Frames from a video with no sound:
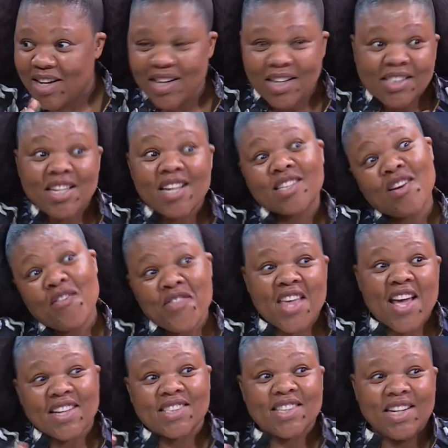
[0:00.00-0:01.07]
it's as if they
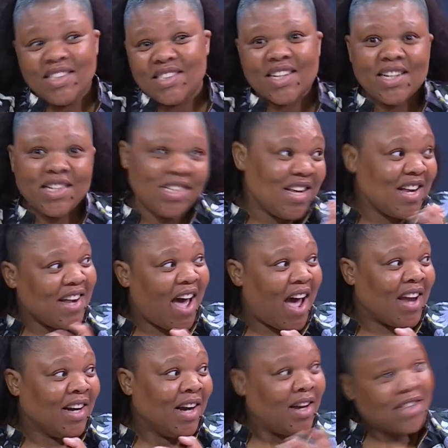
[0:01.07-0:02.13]
are standing in a
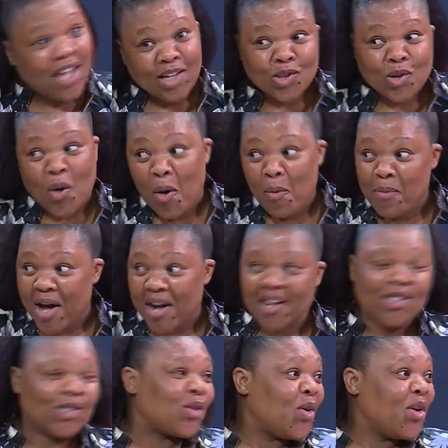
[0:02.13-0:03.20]
line. There is
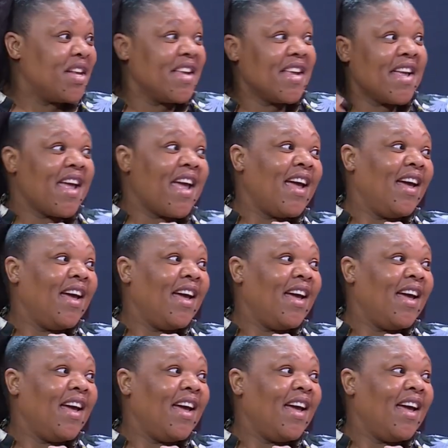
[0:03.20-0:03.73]
comparison here.